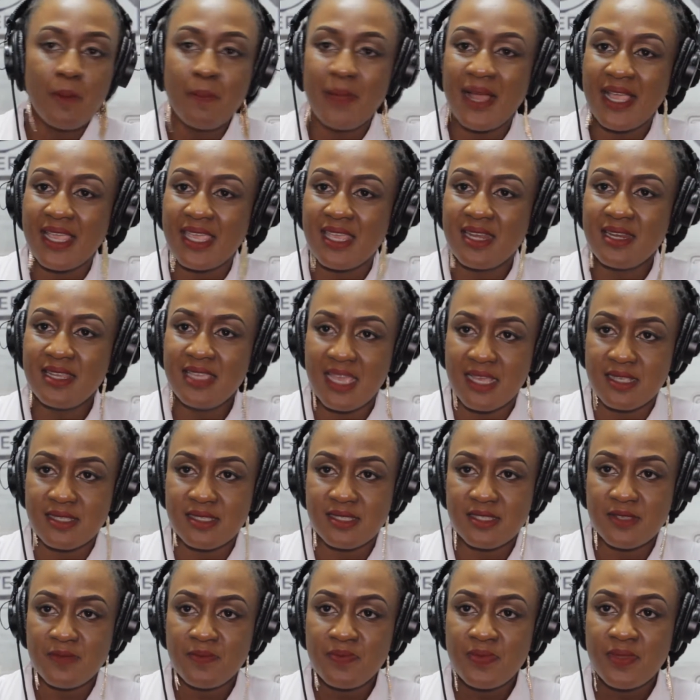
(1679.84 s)
backing,
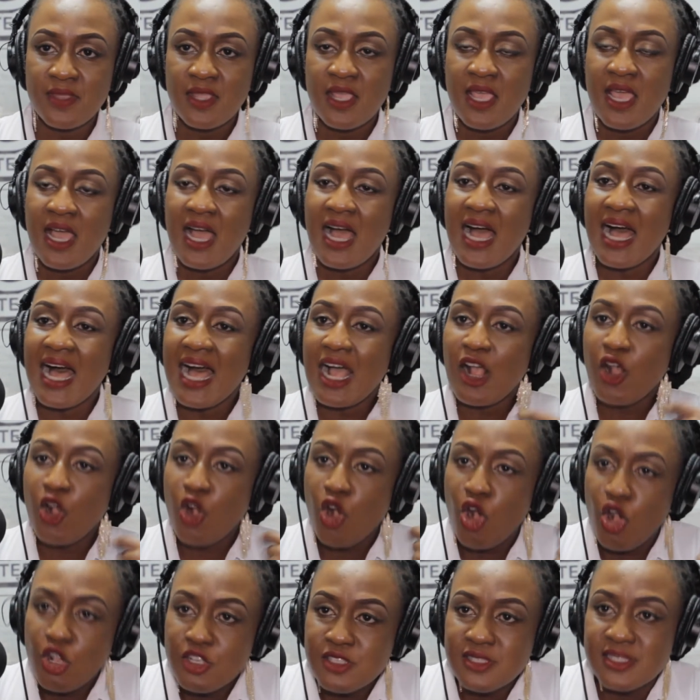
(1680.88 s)
yes. Our
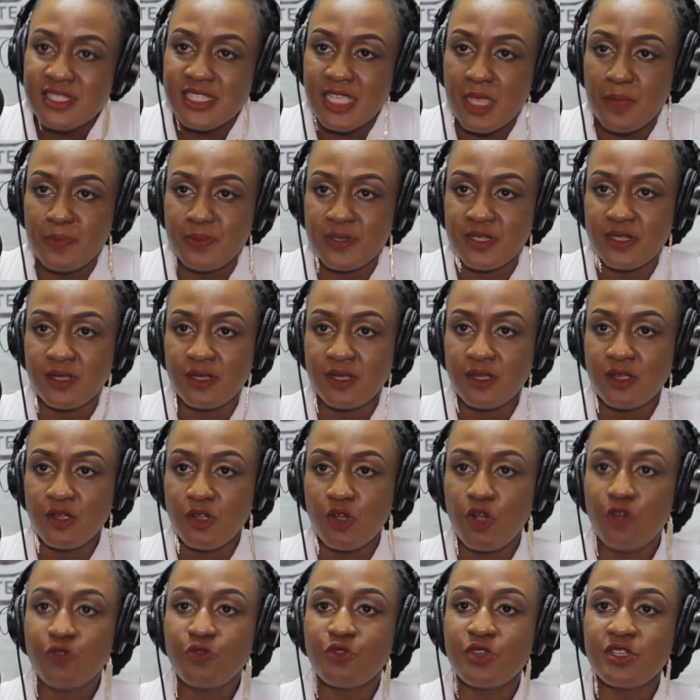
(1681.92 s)
concept
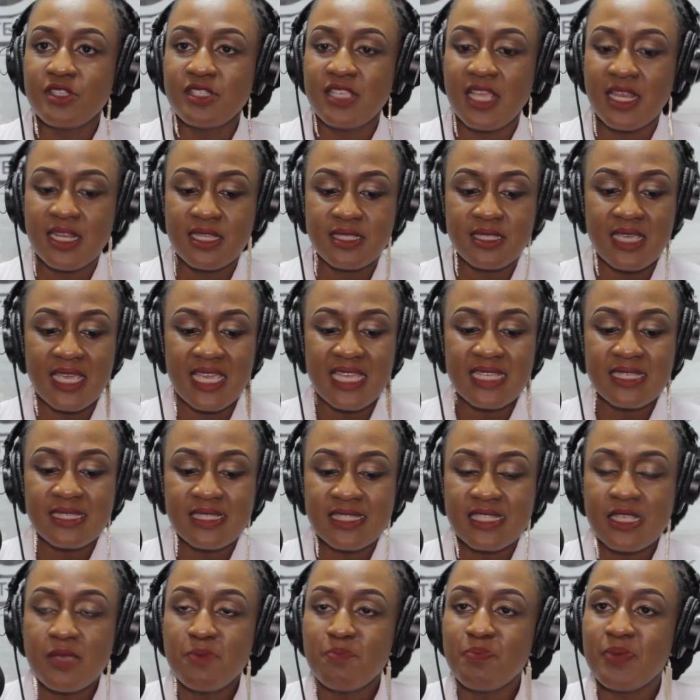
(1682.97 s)
of Christianity is
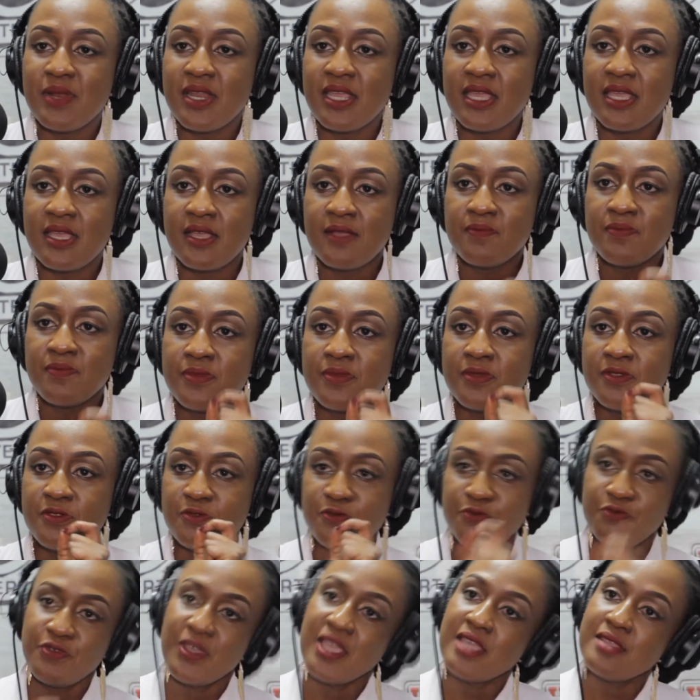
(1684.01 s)
simply
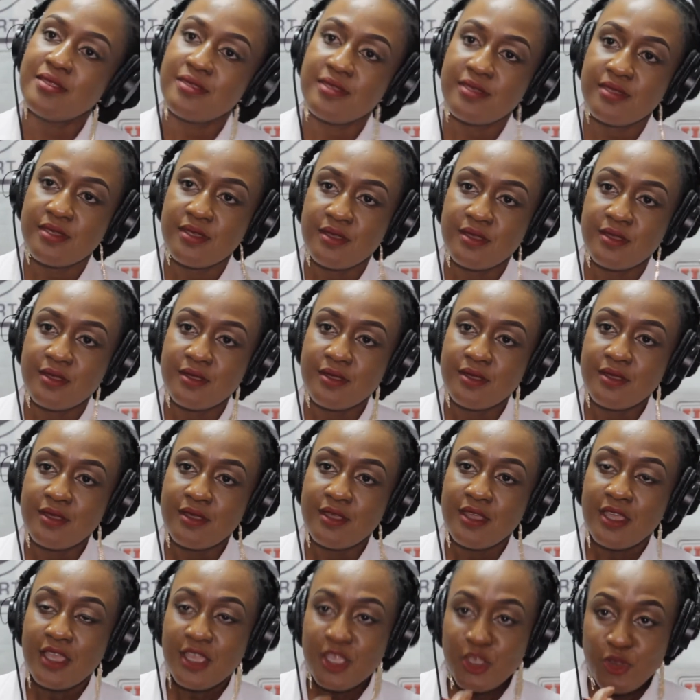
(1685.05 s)
faith.
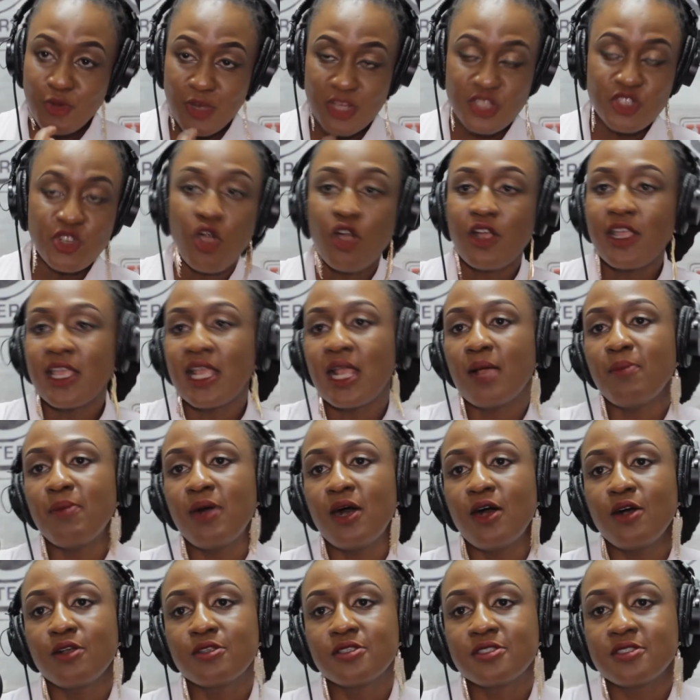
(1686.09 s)
You are talking
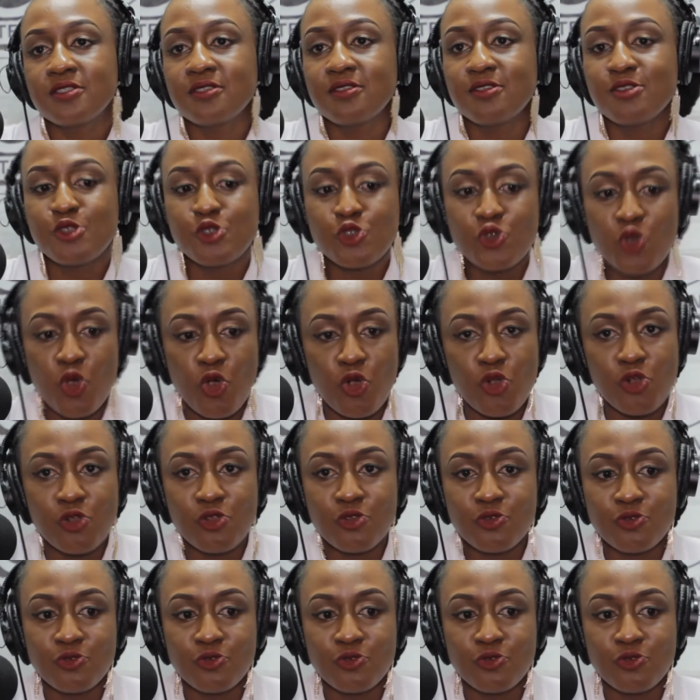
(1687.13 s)
about Saul,